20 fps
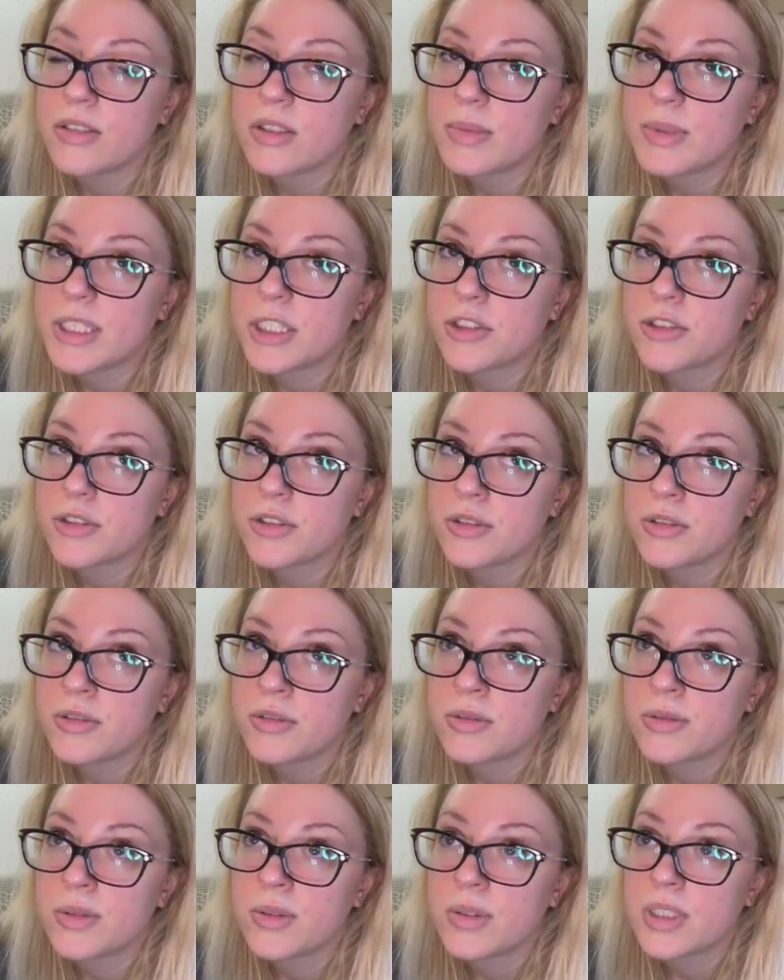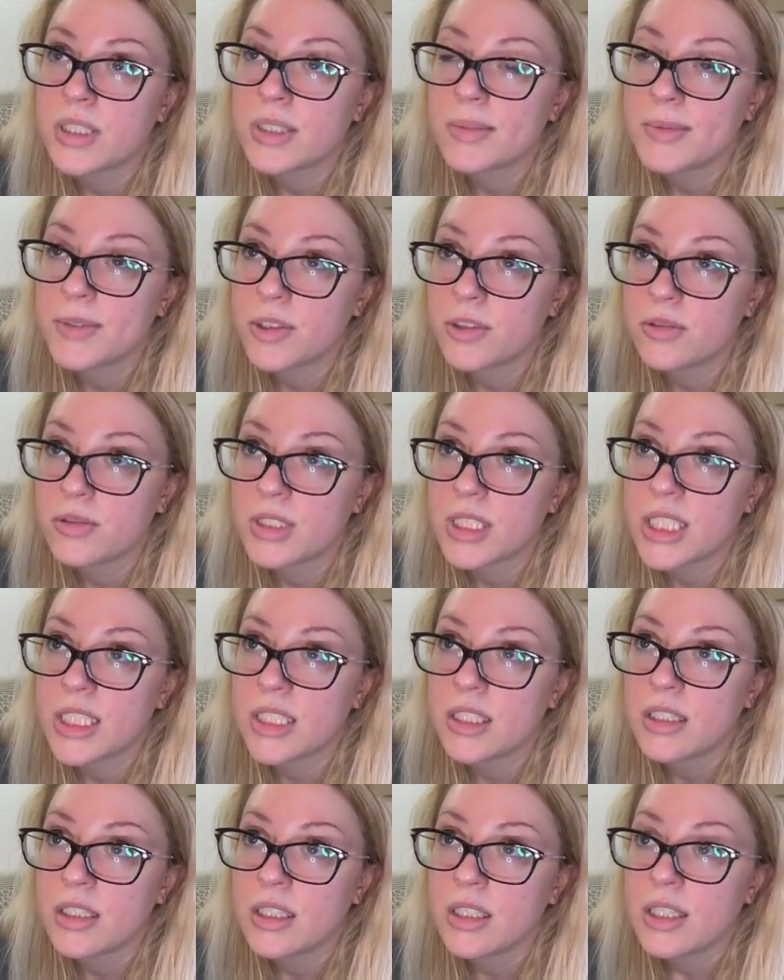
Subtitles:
to be true spiritually,